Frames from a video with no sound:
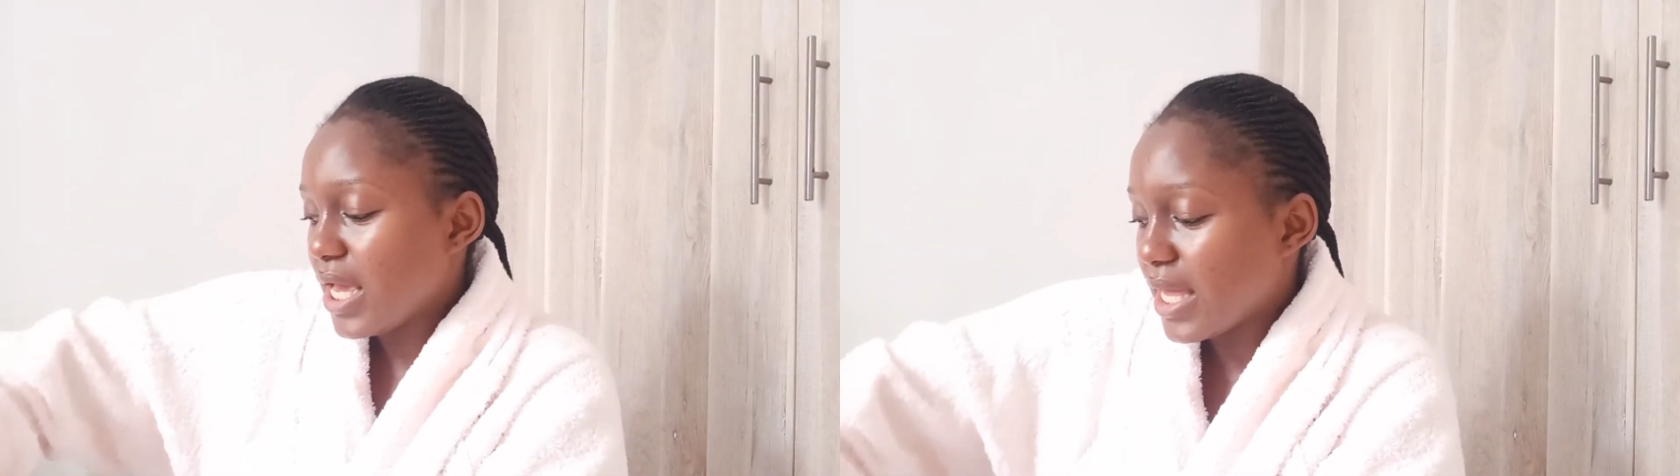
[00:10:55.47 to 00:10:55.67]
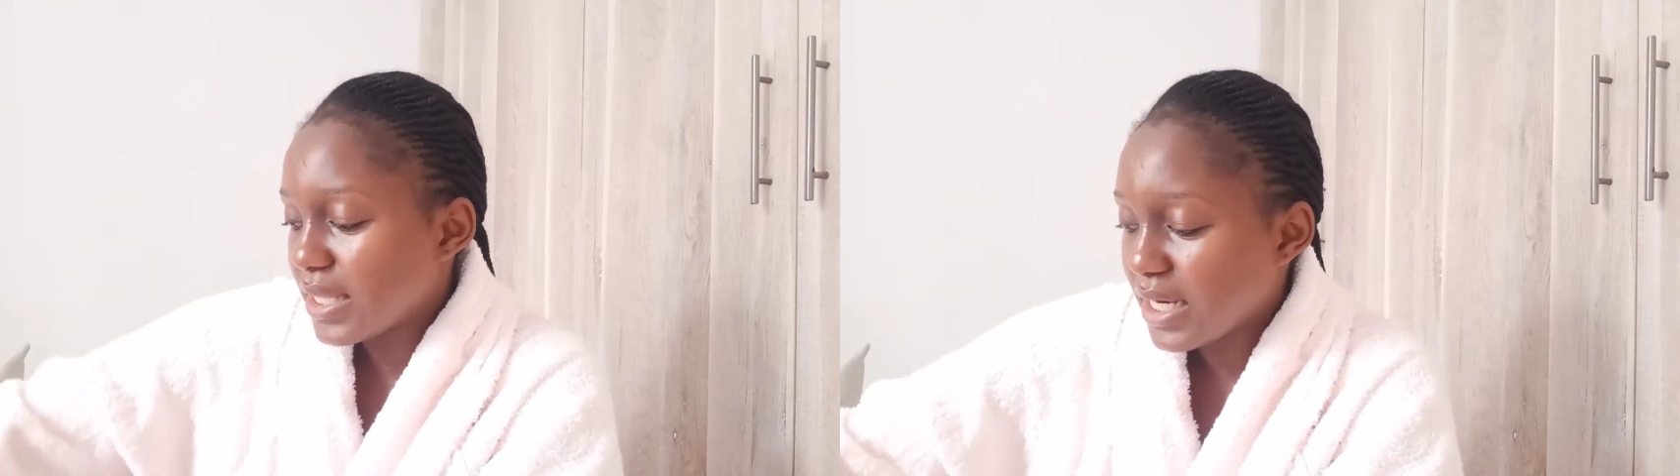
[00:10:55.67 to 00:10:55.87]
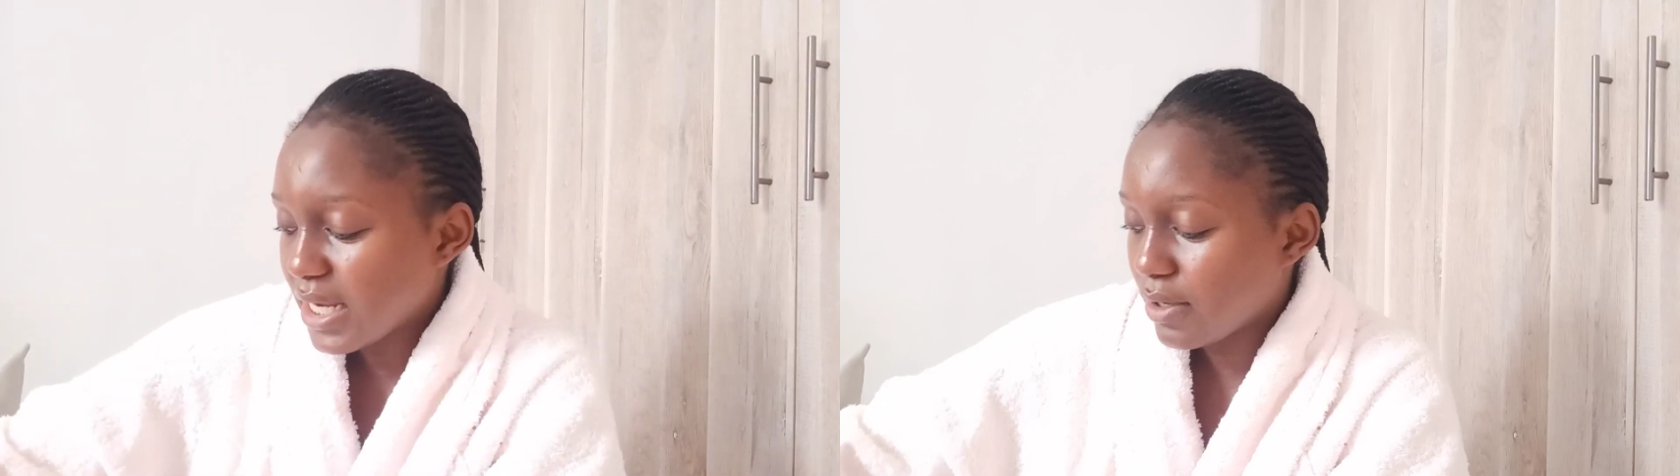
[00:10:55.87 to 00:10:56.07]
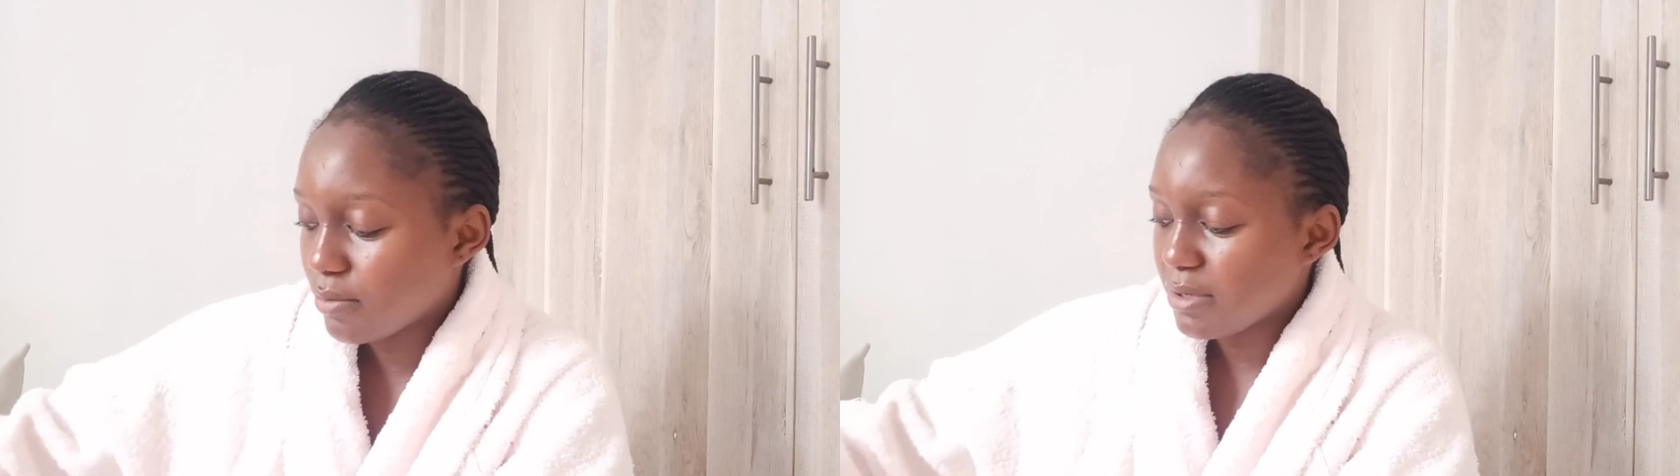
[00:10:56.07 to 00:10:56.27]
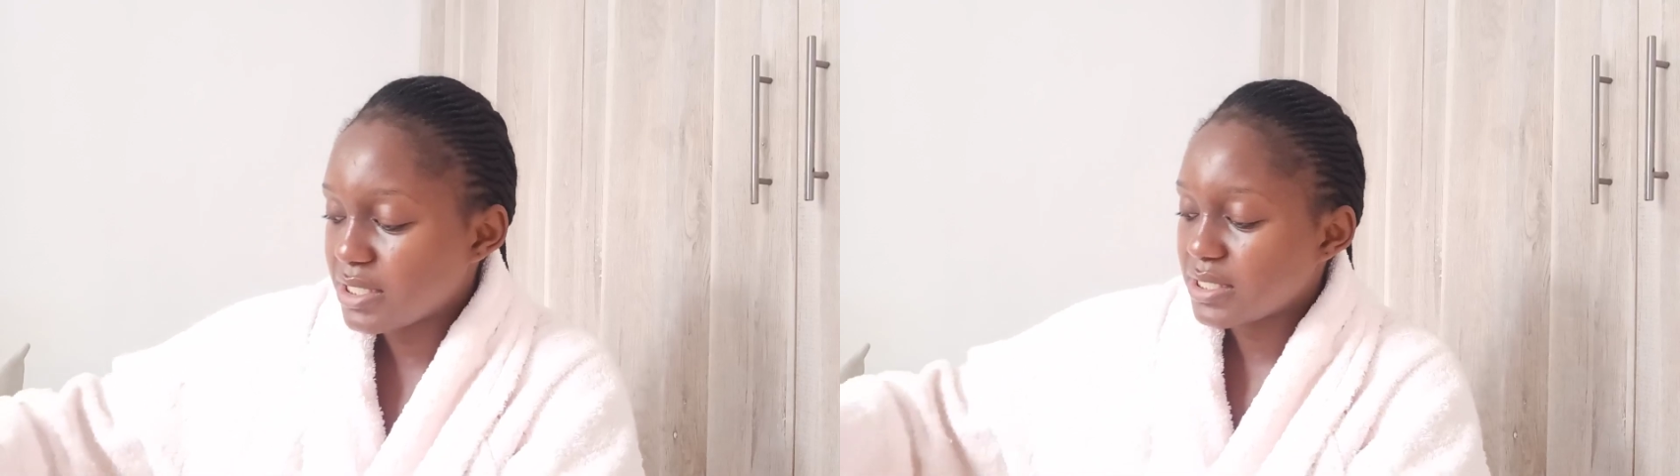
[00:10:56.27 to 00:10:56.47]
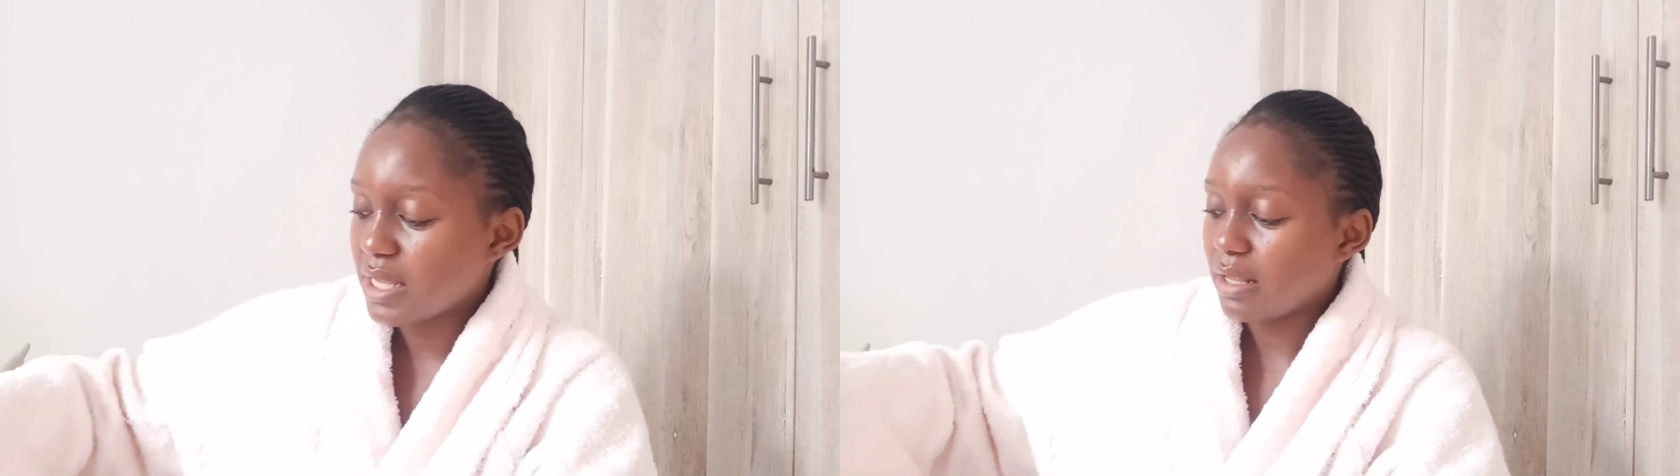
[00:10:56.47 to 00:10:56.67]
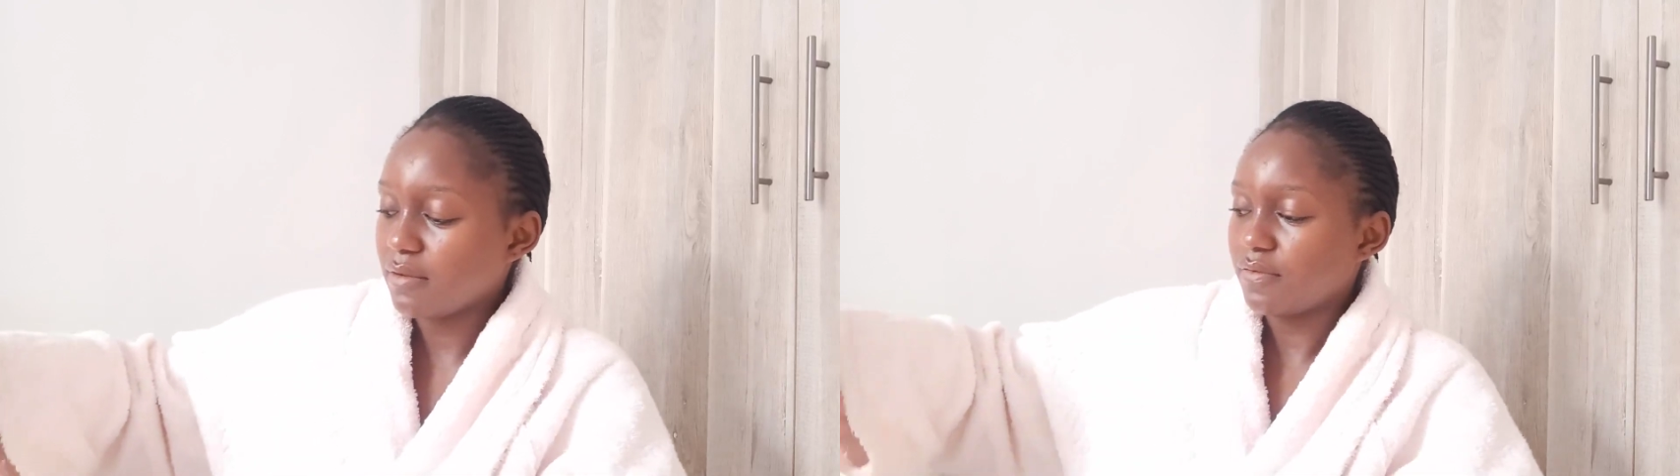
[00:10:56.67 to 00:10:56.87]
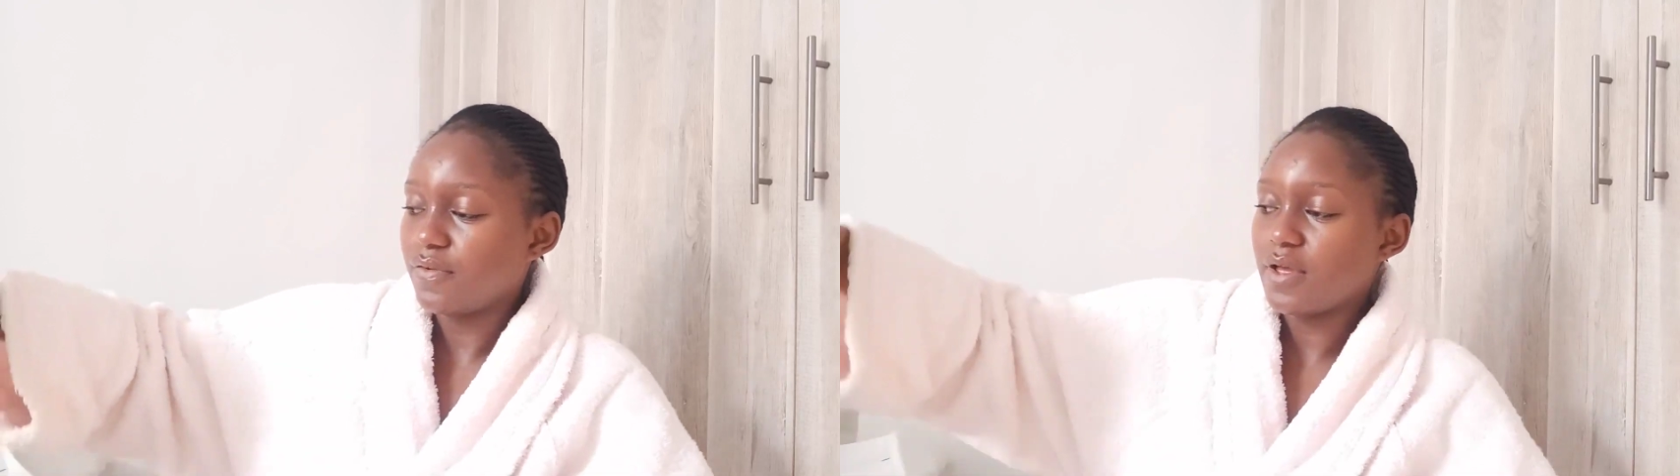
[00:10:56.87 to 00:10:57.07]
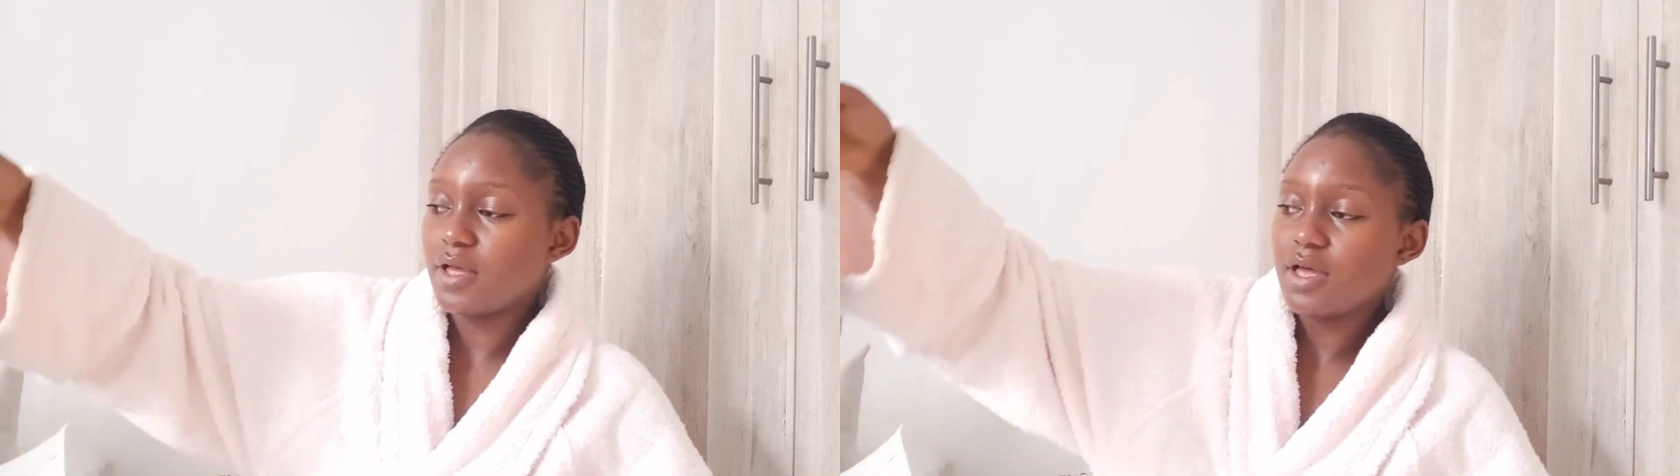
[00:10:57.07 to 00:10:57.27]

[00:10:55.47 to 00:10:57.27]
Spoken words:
And then I got myself